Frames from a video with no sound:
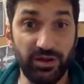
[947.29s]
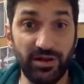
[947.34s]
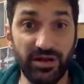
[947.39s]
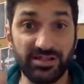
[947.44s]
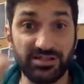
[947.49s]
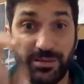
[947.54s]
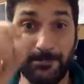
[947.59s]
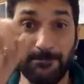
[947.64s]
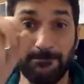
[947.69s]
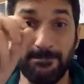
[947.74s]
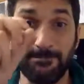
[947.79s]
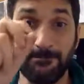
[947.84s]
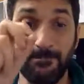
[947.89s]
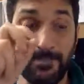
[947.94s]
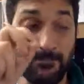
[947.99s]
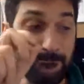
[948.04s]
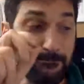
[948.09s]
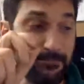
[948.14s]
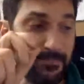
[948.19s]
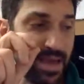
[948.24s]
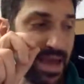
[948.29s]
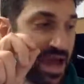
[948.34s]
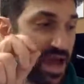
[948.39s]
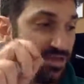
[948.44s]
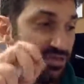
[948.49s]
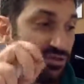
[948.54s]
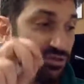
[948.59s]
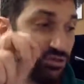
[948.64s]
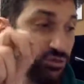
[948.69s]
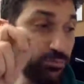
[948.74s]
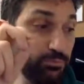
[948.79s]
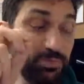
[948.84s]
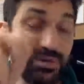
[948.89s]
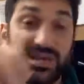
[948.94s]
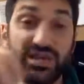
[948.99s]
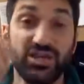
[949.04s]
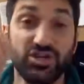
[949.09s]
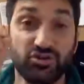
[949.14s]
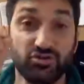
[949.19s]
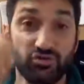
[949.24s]
It's Matthew
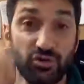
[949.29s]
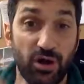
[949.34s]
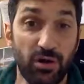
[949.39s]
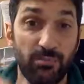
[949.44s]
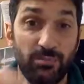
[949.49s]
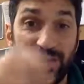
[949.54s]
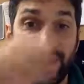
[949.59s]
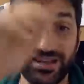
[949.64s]
P. Trump.